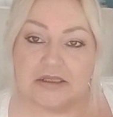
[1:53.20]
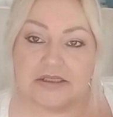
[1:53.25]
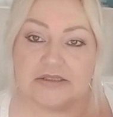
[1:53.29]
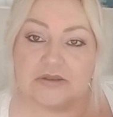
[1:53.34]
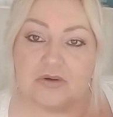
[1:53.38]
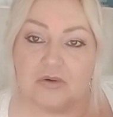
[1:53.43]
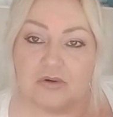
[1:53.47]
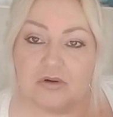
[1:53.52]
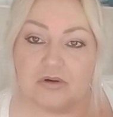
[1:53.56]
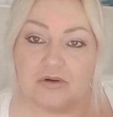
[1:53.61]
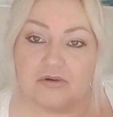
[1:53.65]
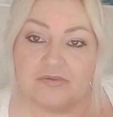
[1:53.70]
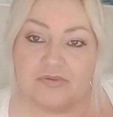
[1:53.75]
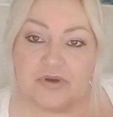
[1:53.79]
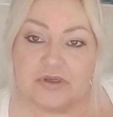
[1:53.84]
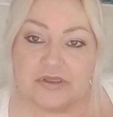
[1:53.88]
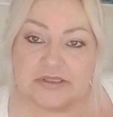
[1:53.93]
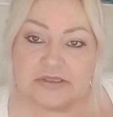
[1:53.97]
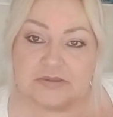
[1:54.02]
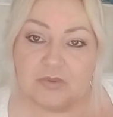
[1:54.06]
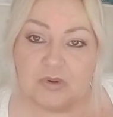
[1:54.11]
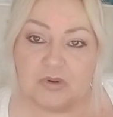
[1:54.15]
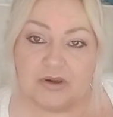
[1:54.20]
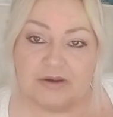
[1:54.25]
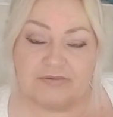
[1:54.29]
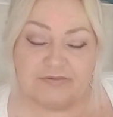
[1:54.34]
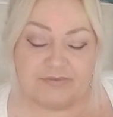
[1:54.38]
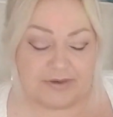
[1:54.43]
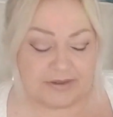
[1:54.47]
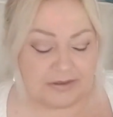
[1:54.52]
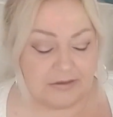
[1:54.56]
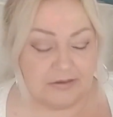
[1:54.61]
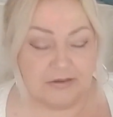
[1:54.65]
sort of smaller
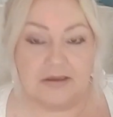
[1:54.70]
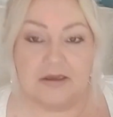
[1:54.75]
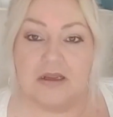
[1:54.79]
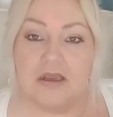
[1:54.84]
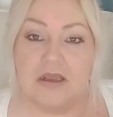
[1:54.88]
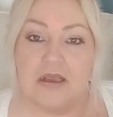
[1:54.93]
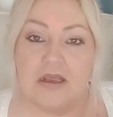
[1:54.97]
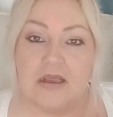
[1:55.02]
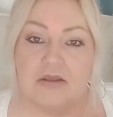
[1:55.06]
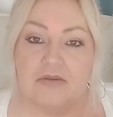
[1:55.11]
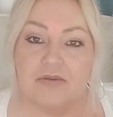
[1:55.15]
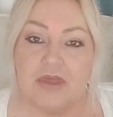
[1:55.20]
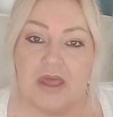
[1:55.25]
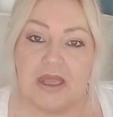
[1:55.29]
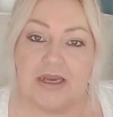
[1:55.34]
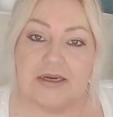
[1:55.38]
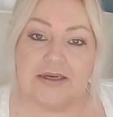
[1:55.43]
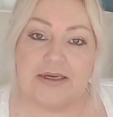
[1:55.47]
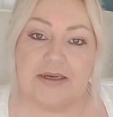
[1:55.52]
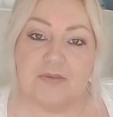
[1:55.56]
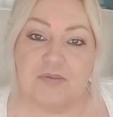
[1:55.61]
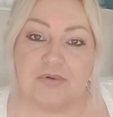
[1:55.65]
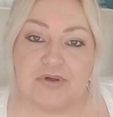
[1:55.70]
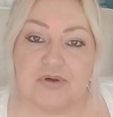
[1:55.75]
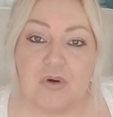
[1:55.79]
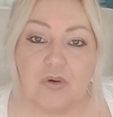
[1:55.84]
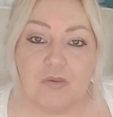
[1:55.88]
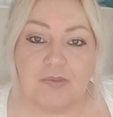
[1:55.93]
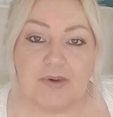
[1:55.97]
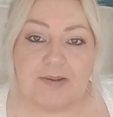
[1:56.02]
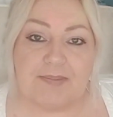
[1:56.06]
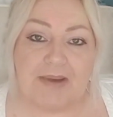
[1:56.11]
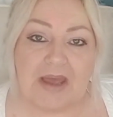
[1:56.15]
fitting than he would
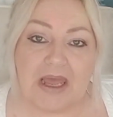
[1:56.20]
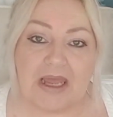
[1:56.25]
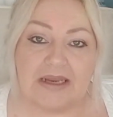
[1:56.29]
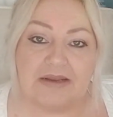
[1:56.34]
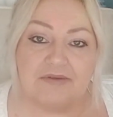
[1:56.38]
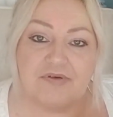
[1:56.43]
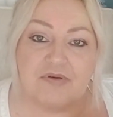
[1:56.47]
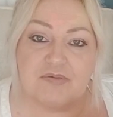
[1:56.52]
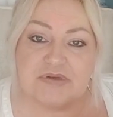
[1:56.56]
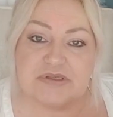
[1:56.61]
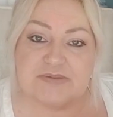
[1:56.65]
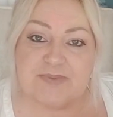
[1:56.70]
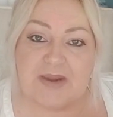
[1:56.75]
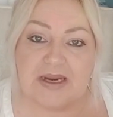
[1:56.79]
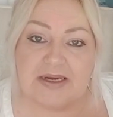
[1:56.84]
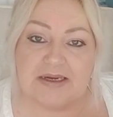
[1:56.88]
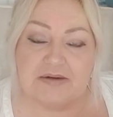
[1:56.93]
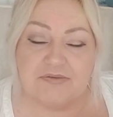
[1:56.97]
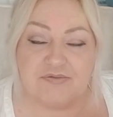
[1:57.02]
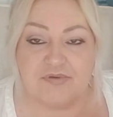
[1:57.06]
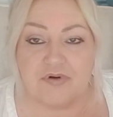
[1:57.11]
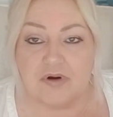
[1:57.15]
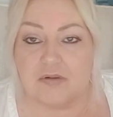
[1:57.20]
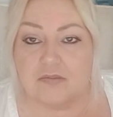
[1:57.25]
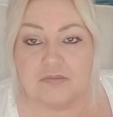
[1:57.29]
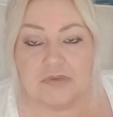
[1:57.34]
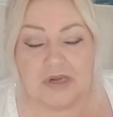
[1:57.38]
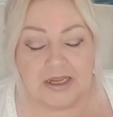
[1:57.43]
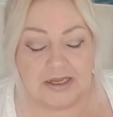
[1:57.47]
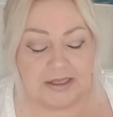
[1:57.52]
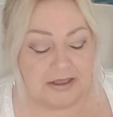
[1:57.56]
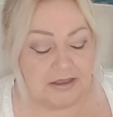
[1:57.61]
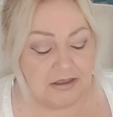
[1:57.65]
normally buy if he was buying it from
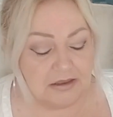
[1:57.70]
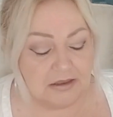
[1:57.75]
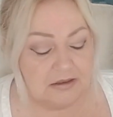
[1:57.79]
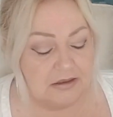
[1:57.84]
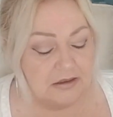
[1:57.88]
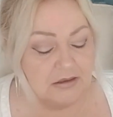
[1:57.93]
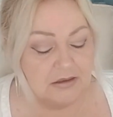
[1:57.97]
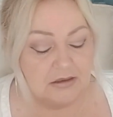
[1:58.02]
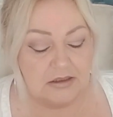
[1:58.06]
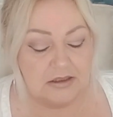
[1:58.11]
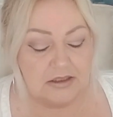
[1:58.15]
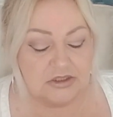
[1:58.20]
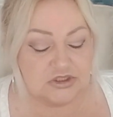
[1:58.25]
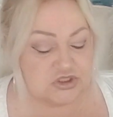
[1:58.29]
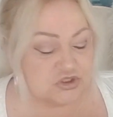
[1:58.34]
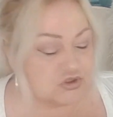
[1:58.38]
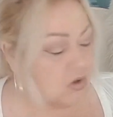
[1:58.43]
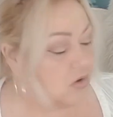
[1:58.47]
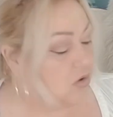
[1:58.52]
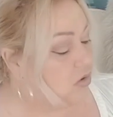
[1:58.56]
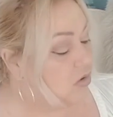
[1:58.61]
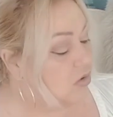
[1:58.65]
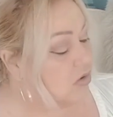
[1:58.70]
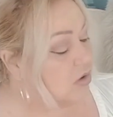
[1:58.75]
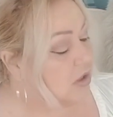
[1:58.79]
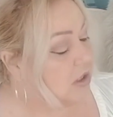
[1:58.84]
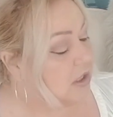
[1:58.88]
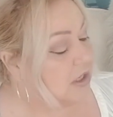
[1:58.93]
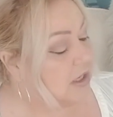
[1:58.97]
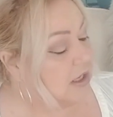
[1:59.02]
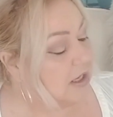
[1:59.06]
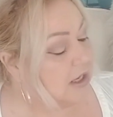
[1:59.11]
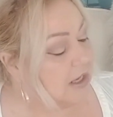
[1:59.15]
like a store.
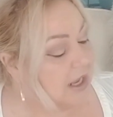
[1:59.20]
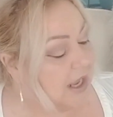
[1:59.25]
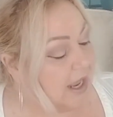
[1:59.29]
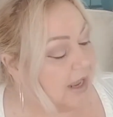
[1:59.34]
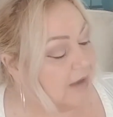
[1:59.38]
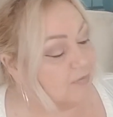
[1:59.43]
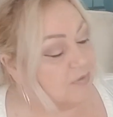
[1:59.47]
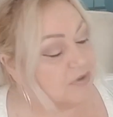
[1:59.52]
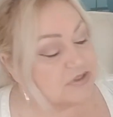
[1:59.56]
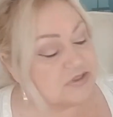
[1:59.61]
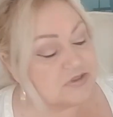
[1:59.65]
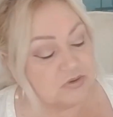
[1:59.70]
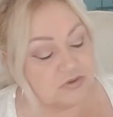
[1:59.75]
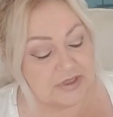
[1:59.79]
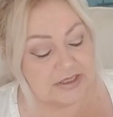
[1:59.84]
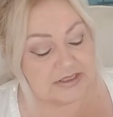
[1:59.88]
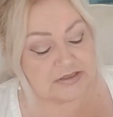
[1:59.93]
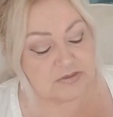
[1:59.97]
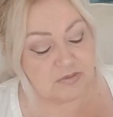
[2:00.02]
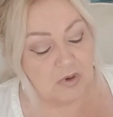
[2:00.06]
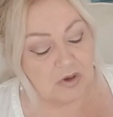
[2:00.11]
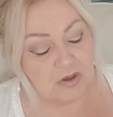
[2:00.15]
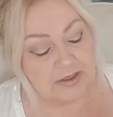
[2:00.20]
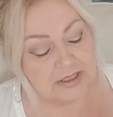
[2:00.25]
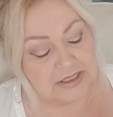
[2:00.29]
So this one